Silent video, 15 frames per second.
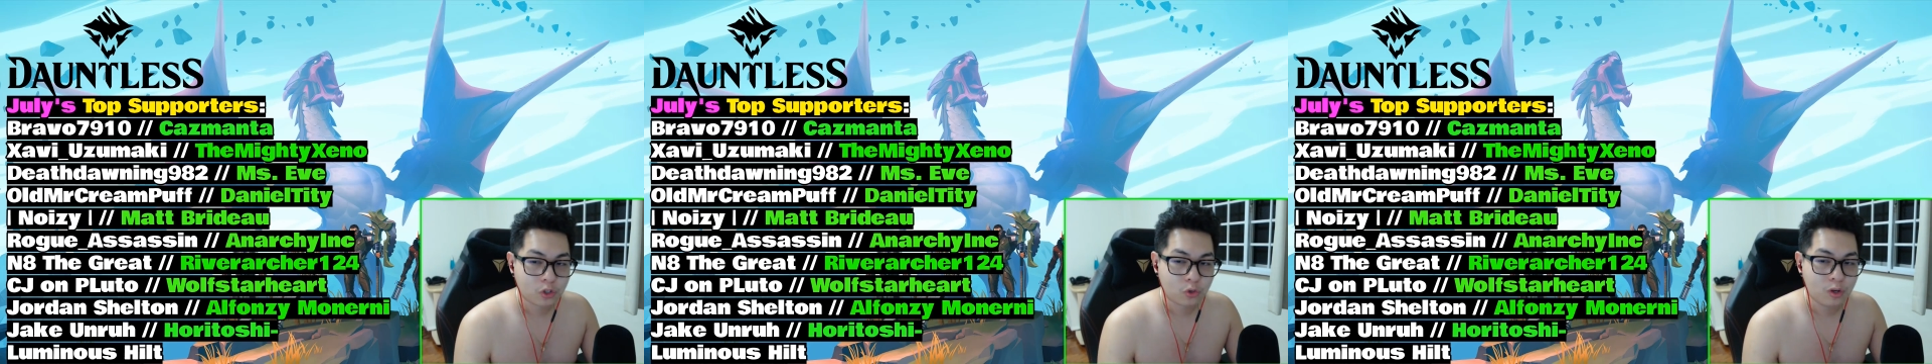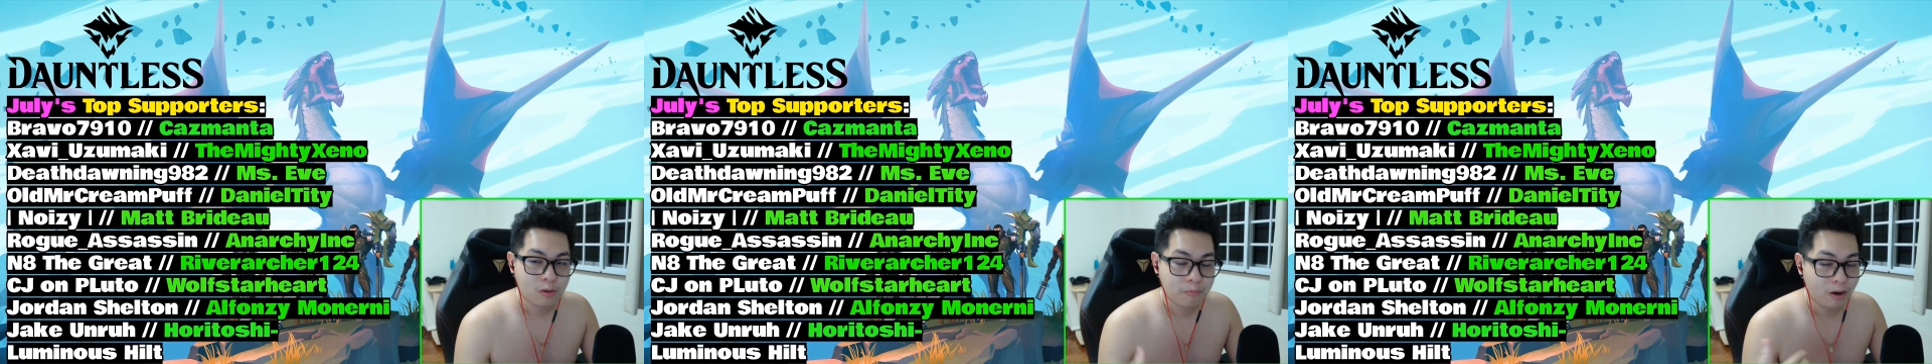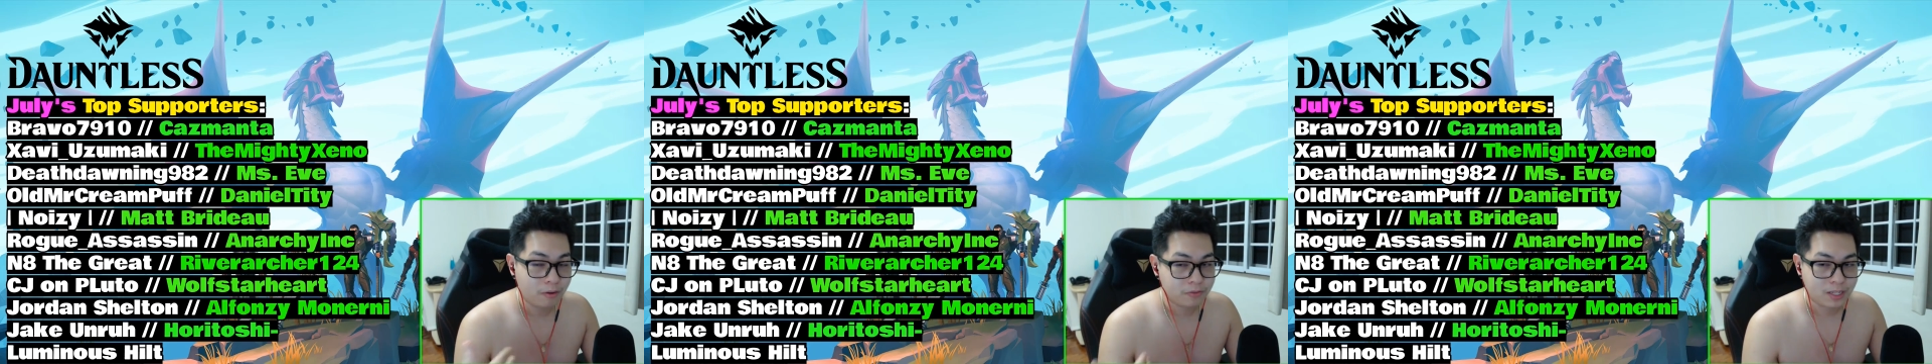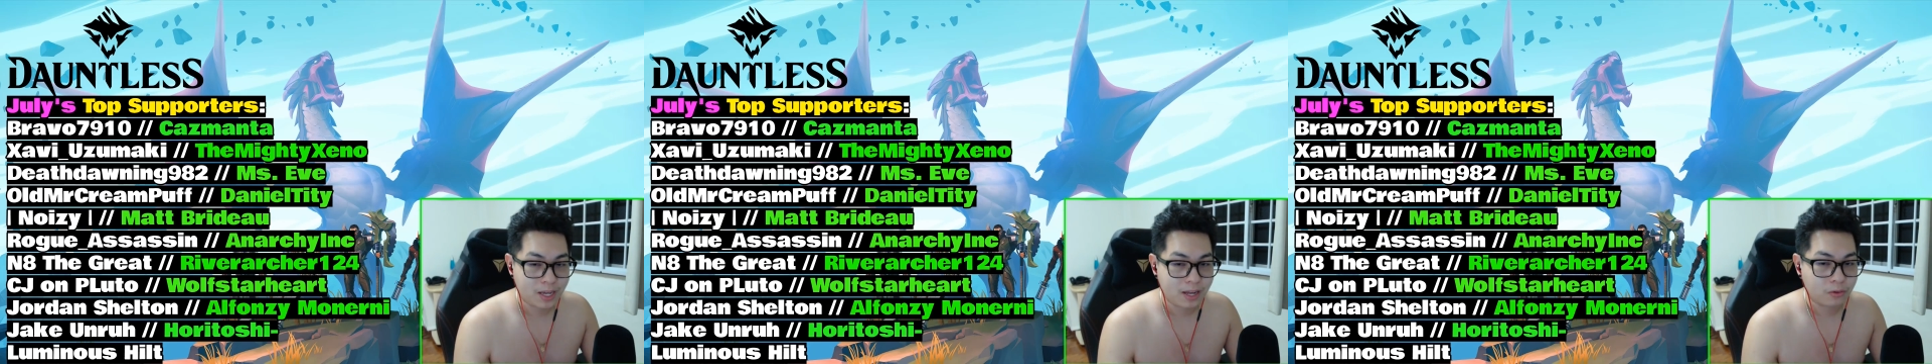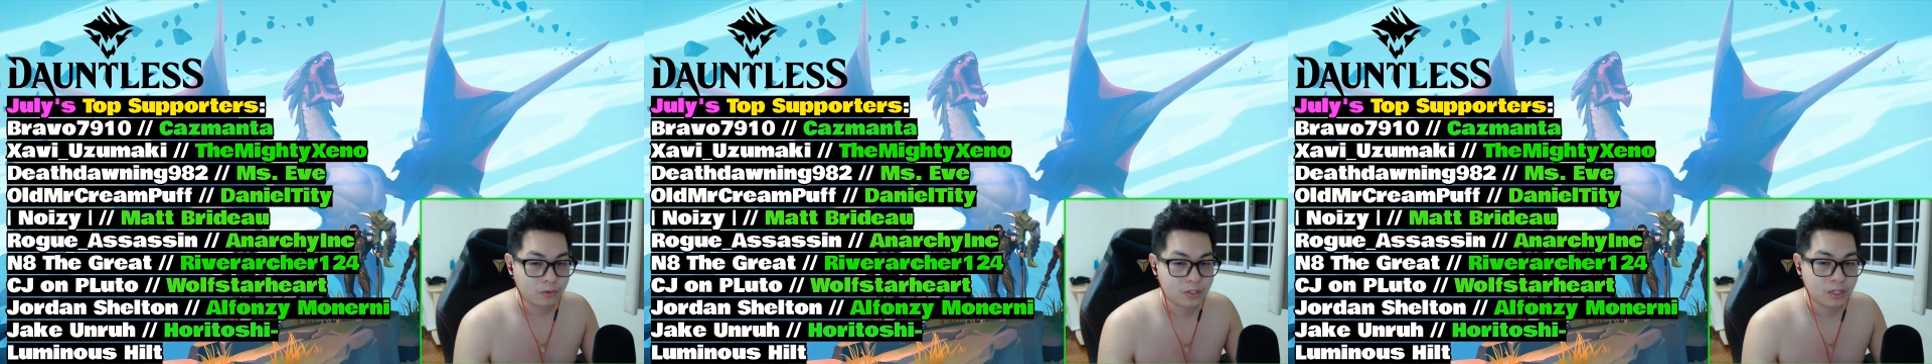Cream Puff,
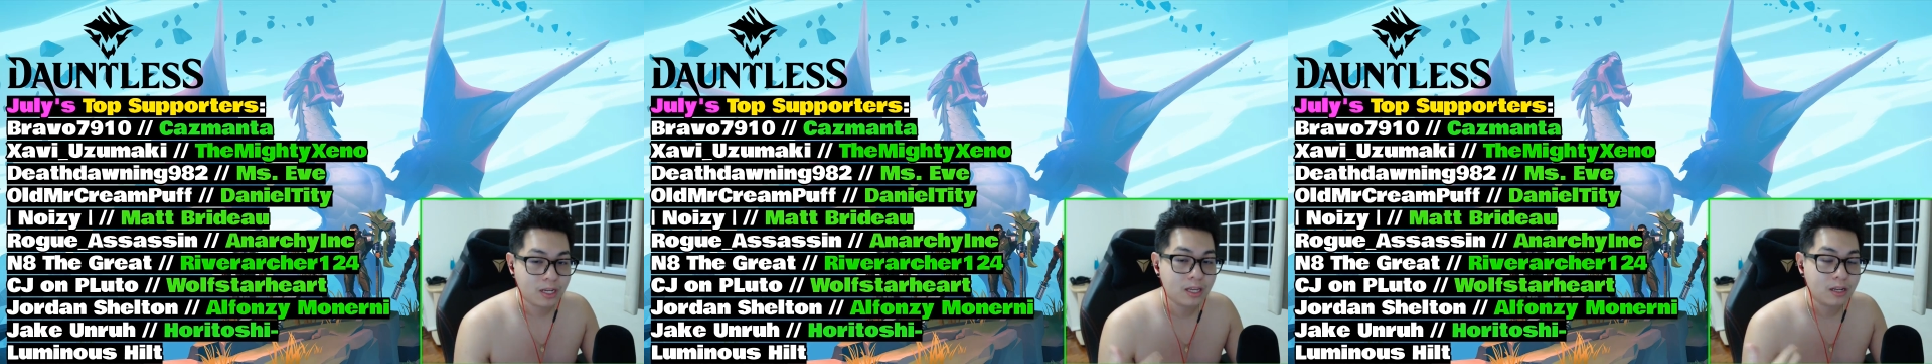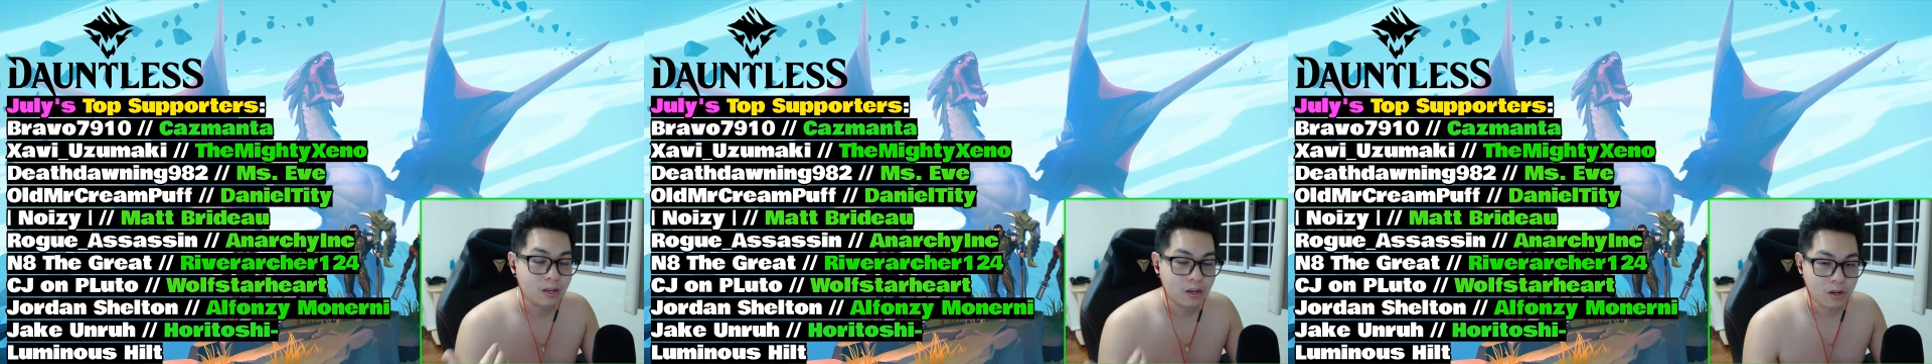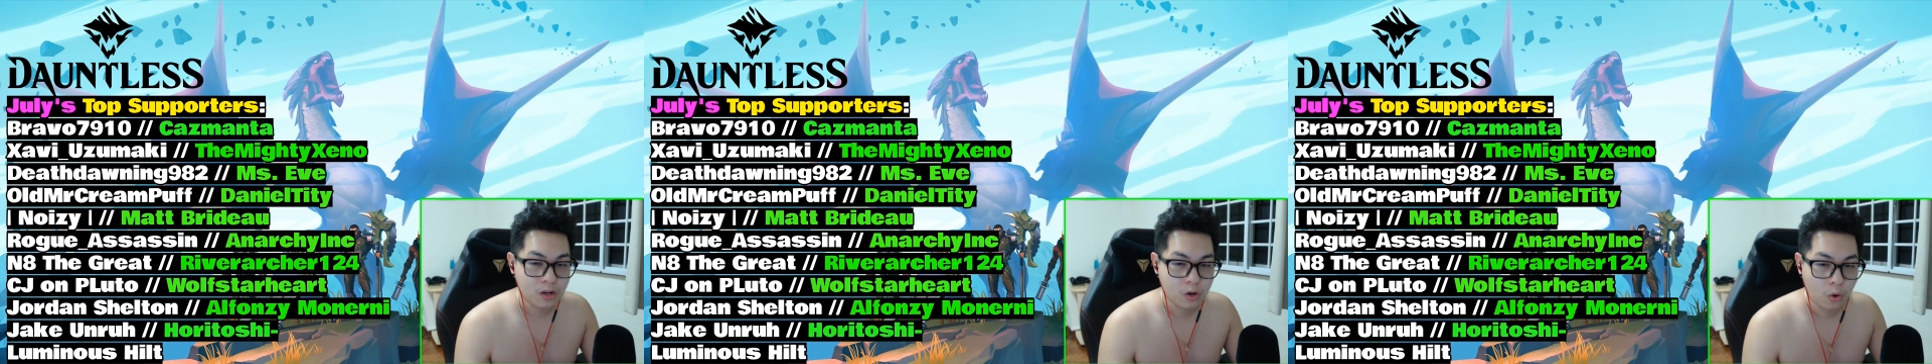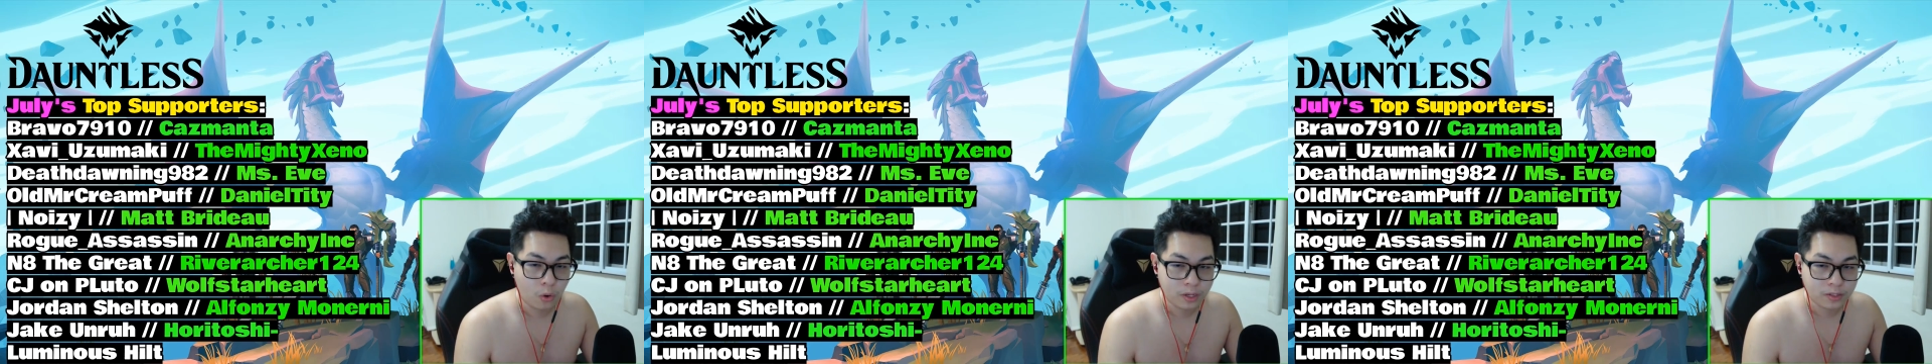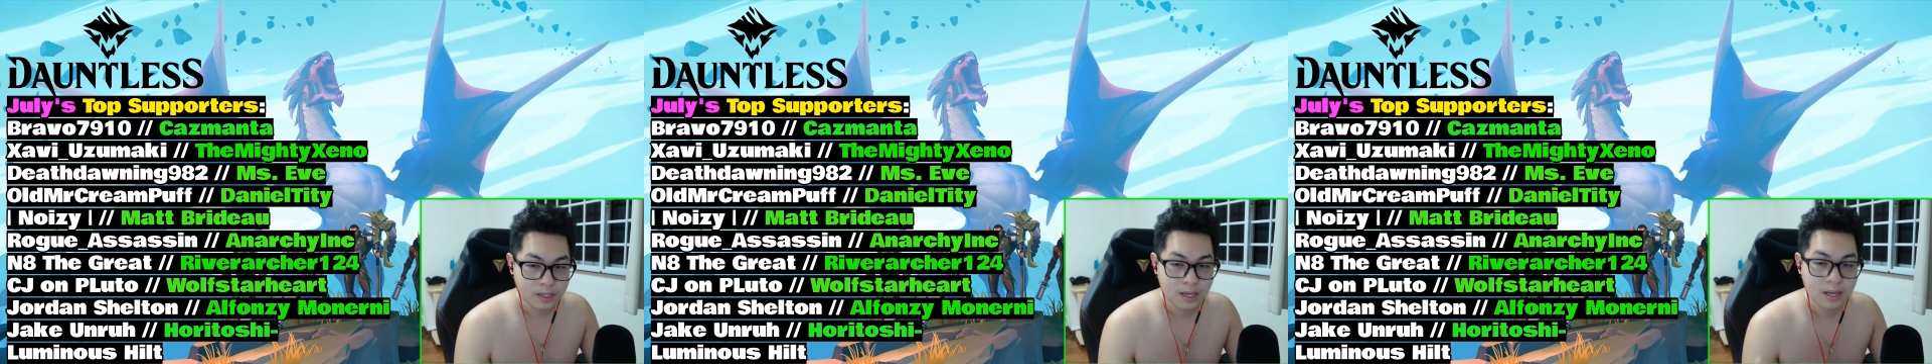Daniel Titty,
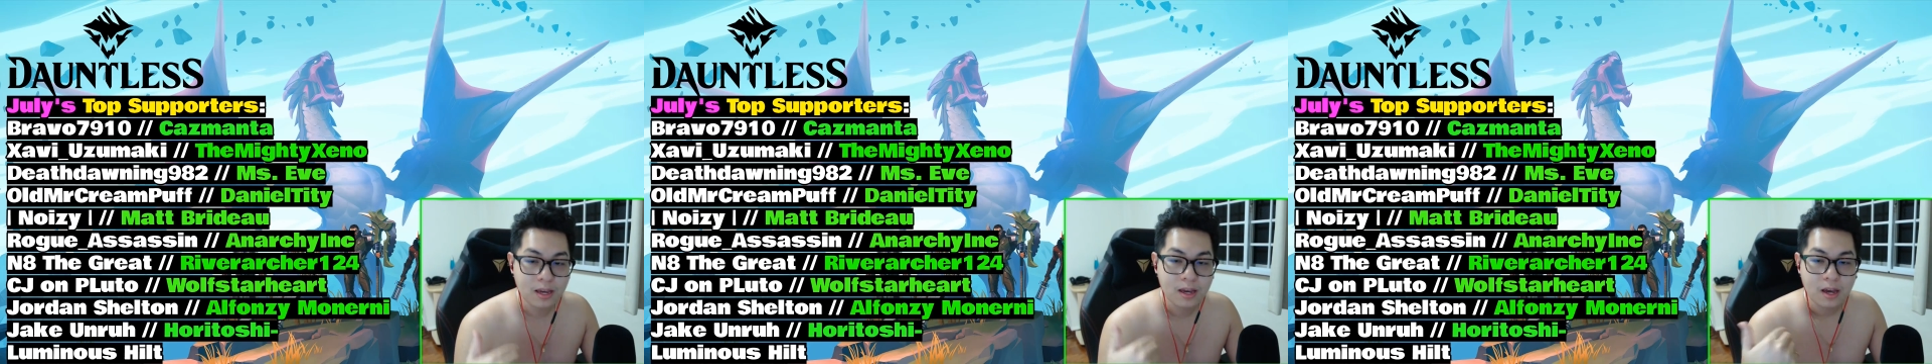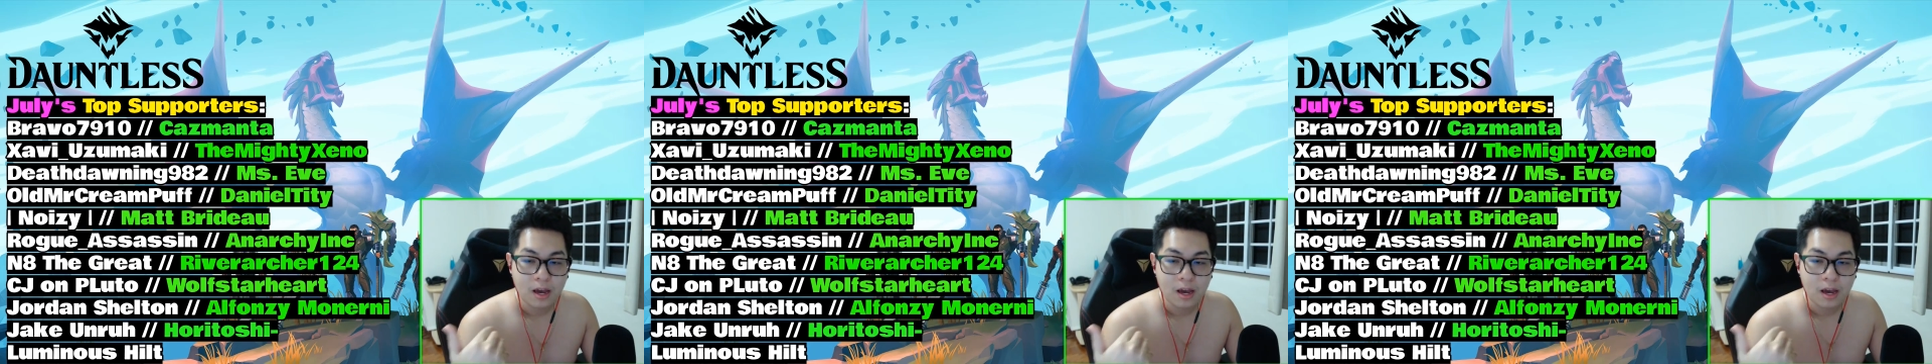Noisy,